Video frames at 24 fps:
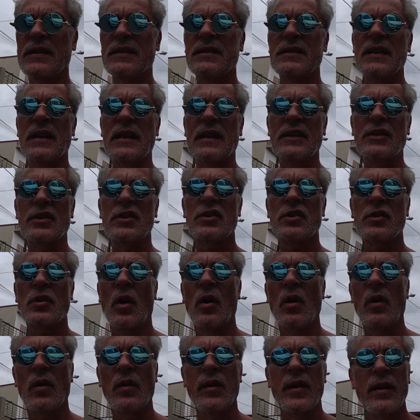thing
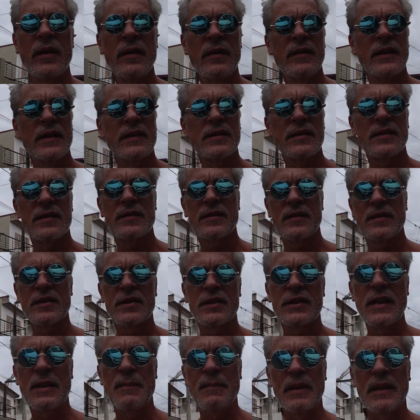stalled, this
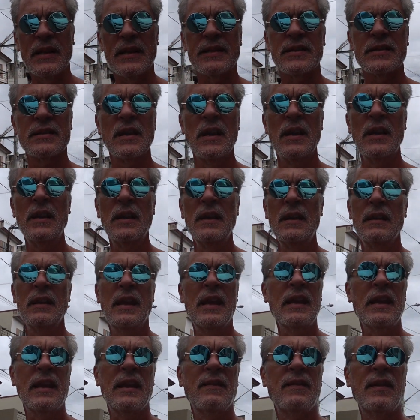stimulus.
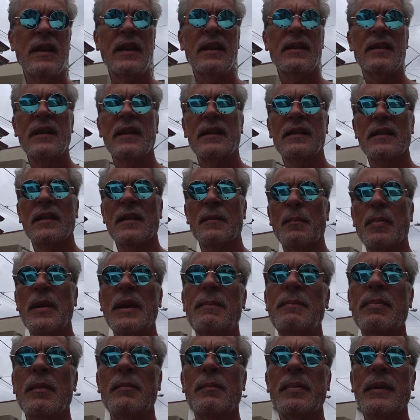They ain't giving anything to the
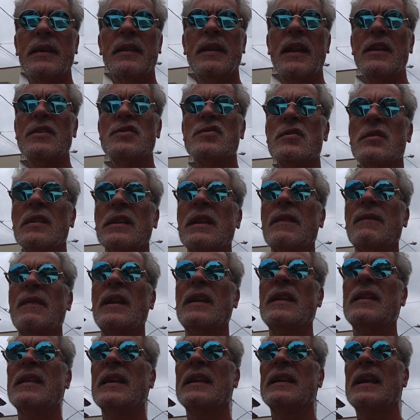people, but they shouldn't give
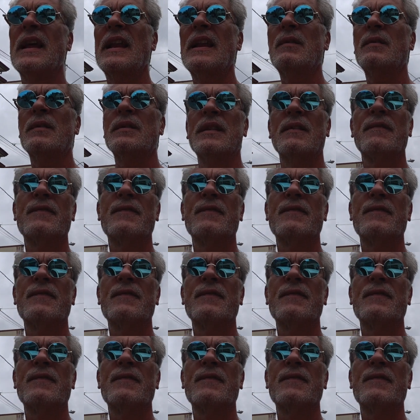anything to anyone. The